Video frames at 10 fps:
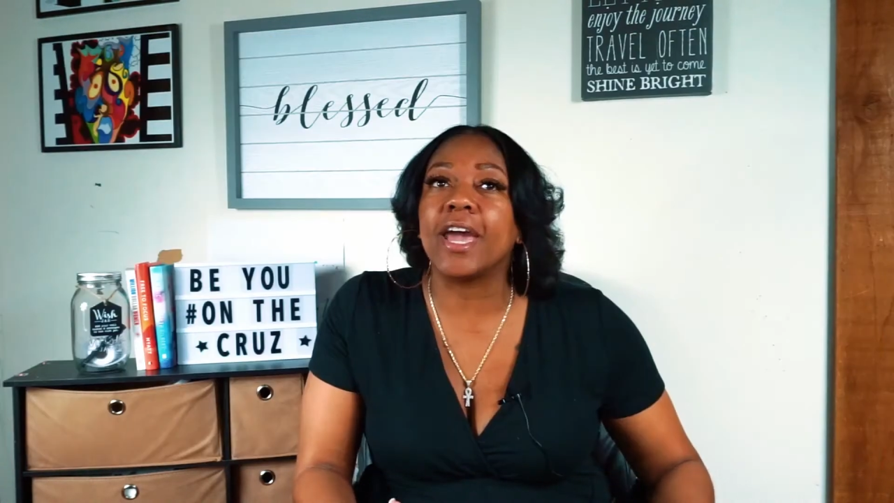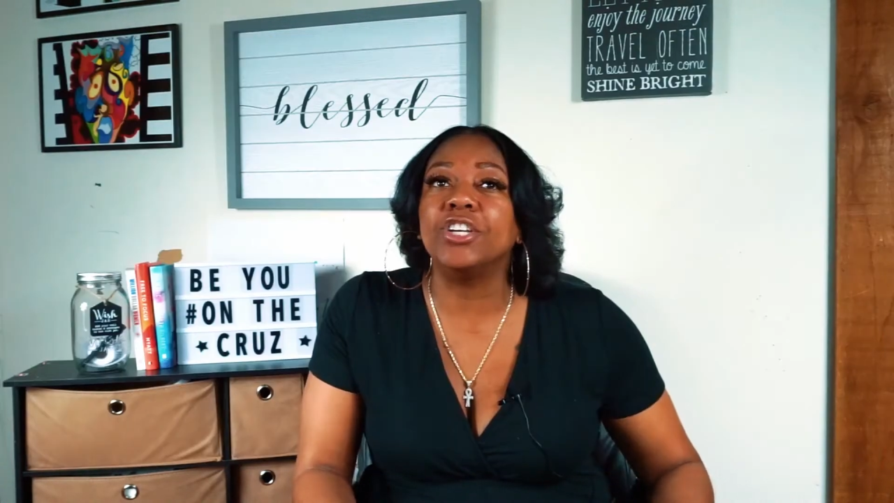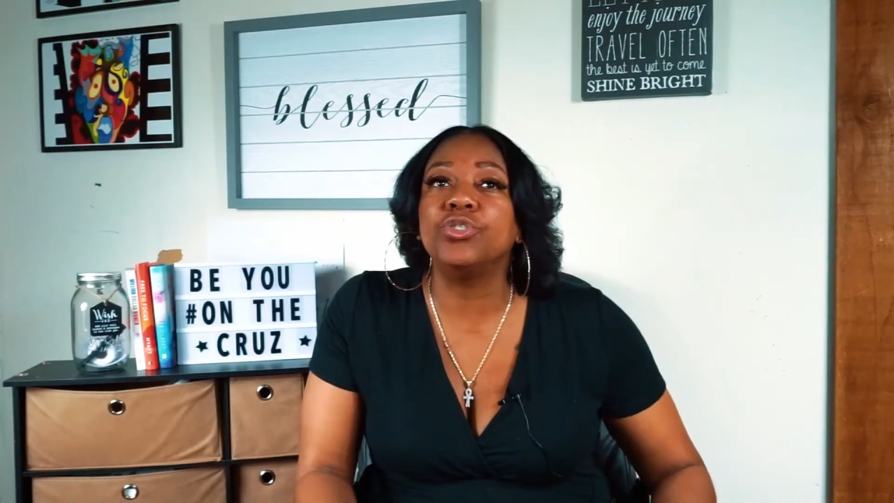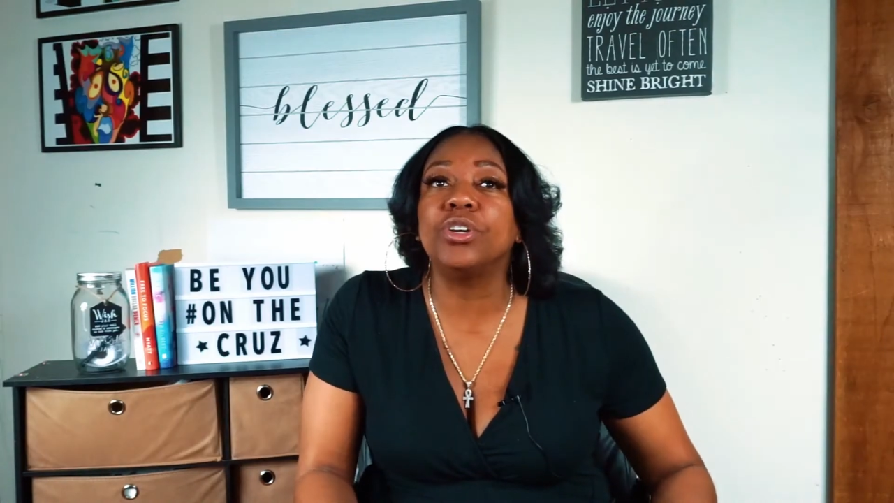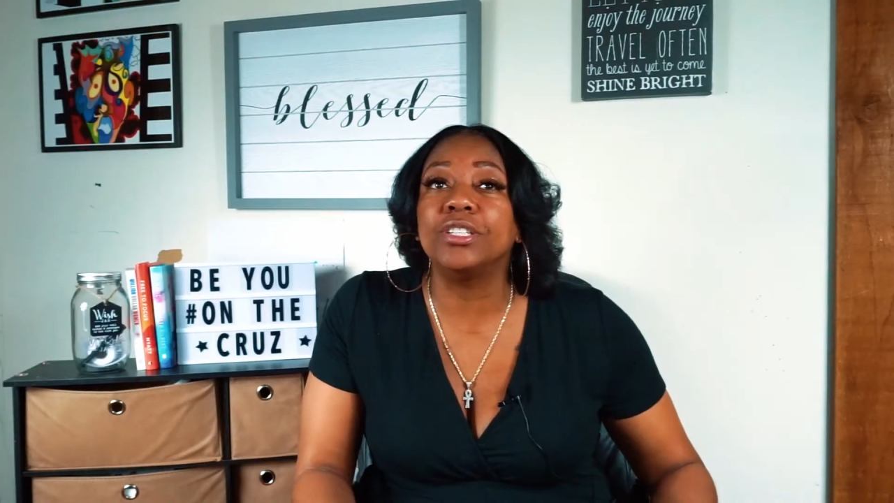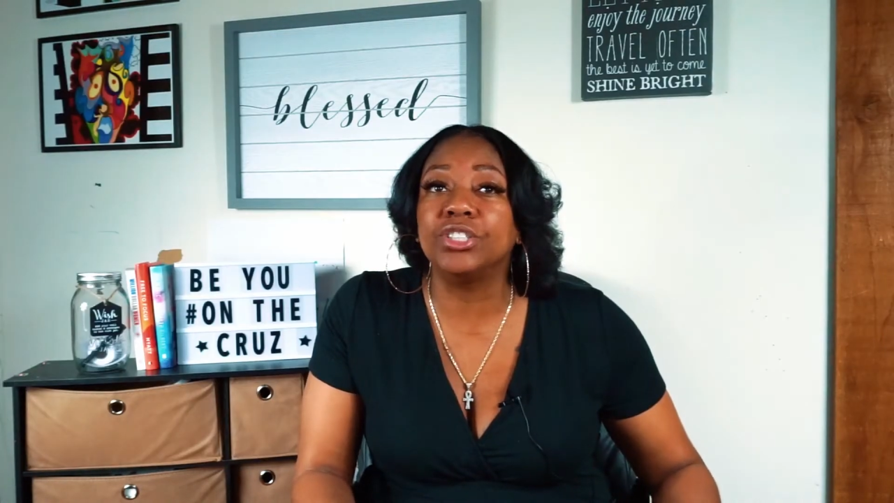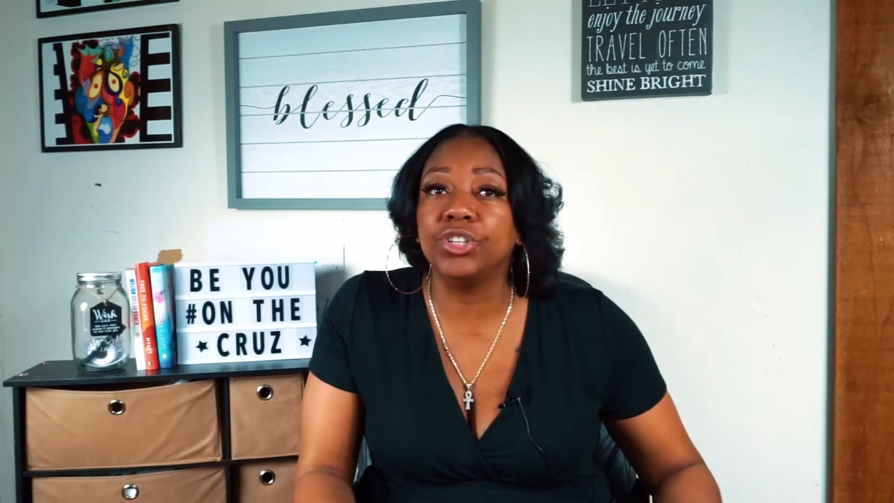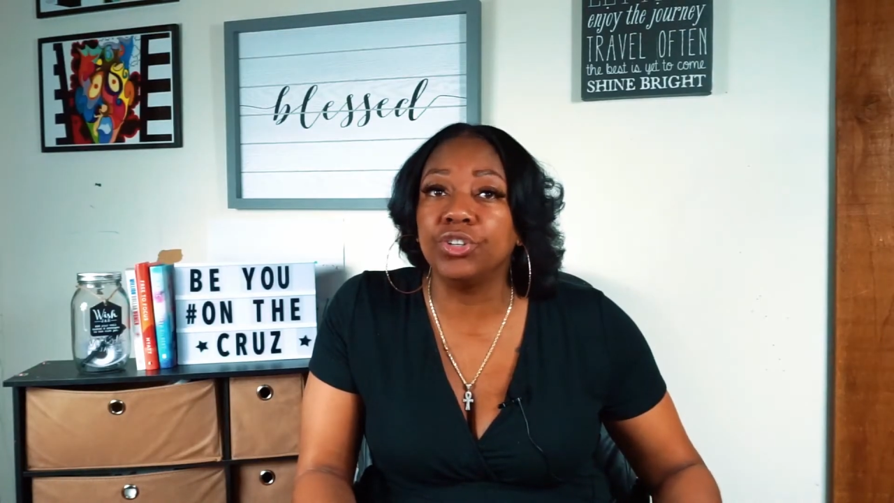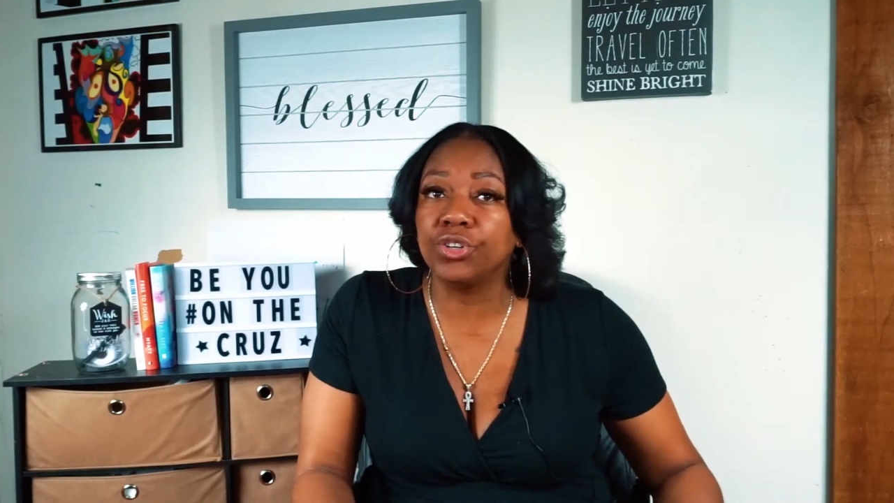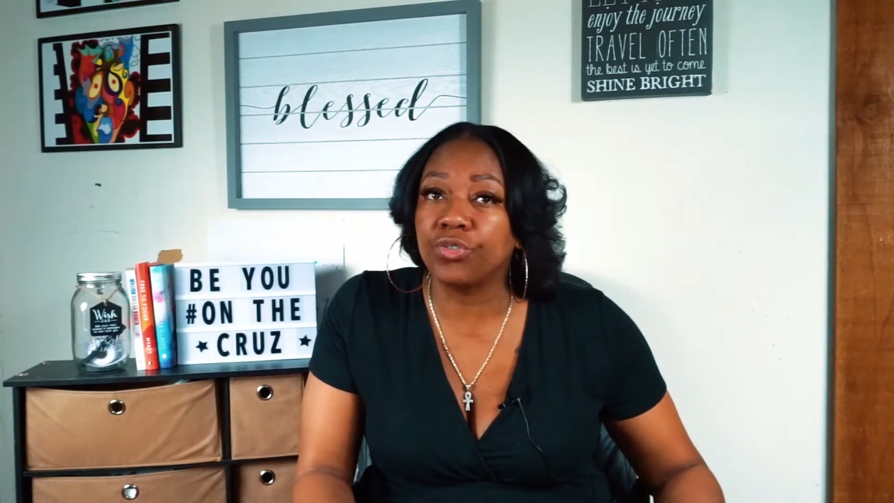as you continue
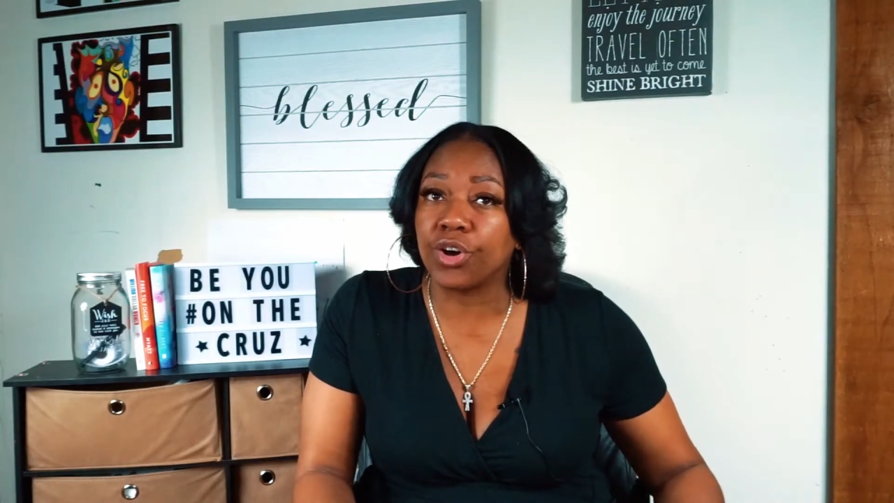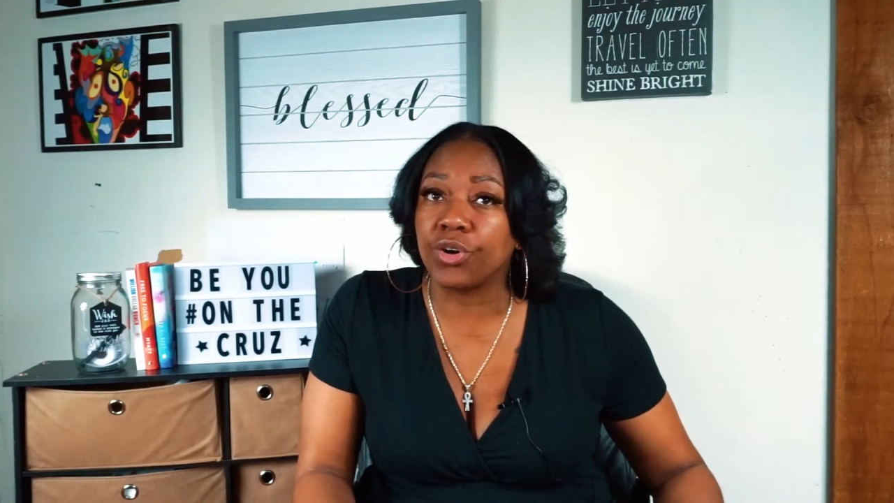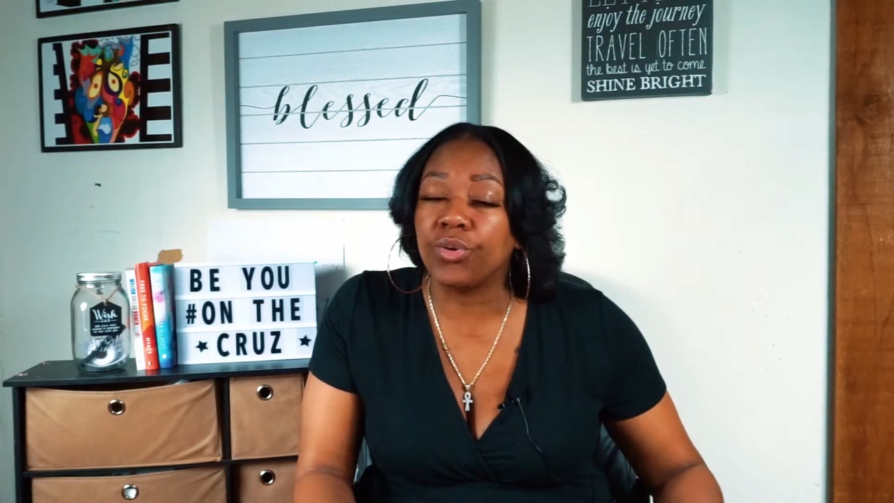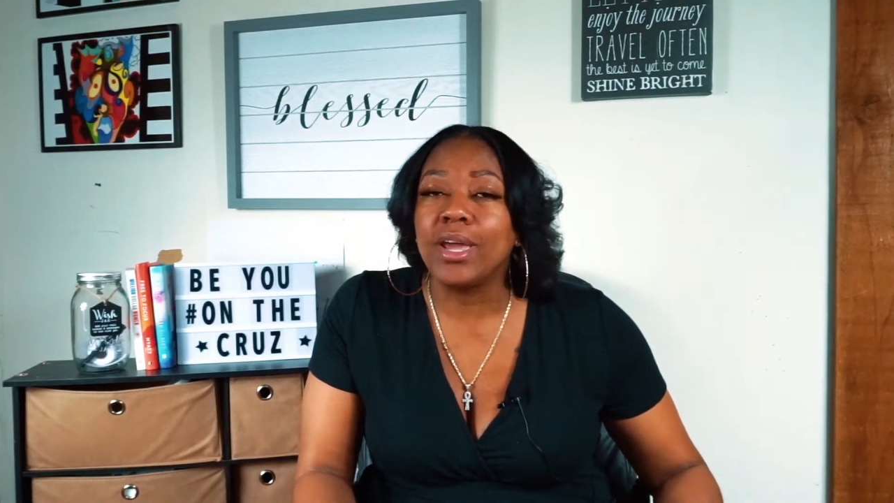to grow